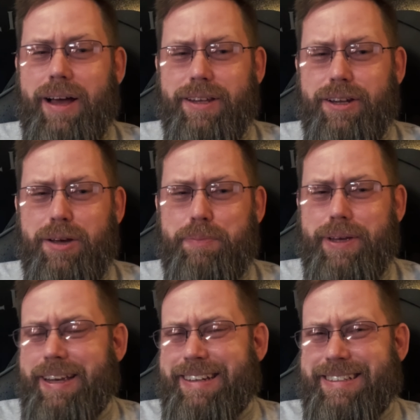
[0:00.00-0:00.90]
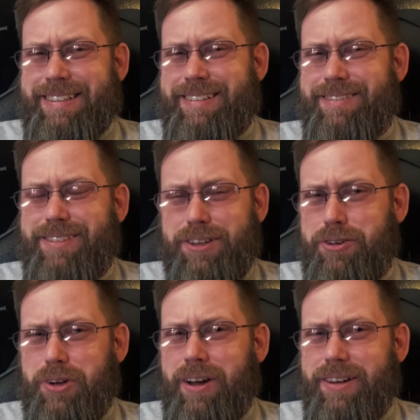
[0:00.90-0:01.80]
piling up, and
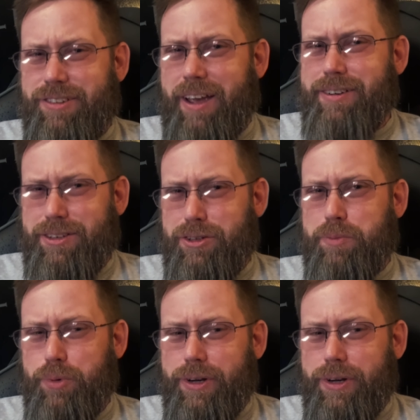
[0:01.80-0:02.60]
they're not exactly looking